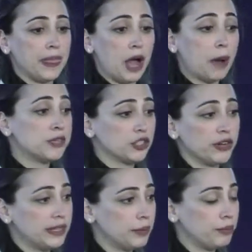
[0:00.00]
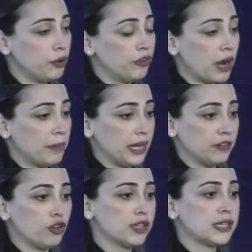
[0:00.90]
Object-oriented programming
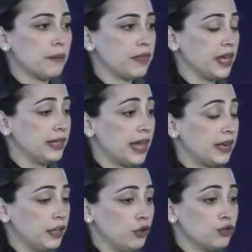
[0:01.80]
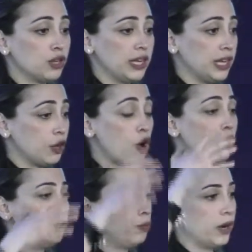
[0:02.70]
took something that usually
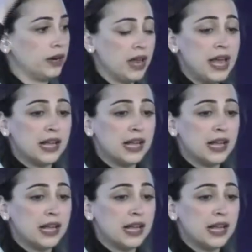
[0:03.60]
code, where